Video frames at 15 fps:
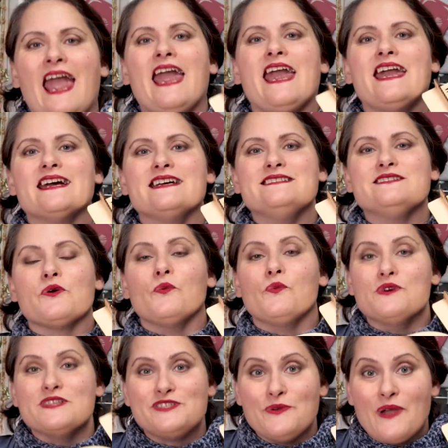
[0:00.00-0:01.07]
And
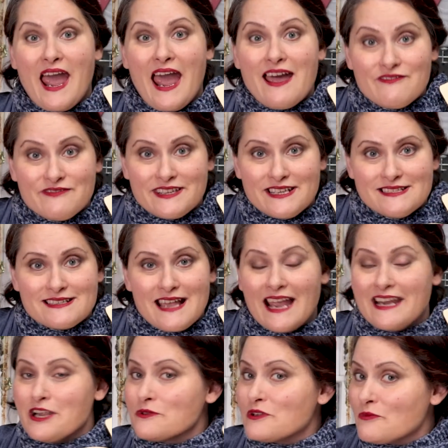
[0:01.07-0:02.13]
once you have these,
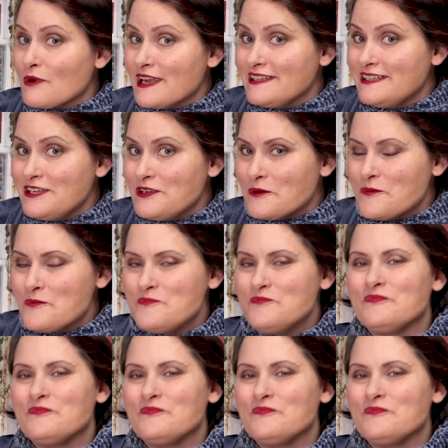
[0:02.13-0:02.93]
I know they're brand new.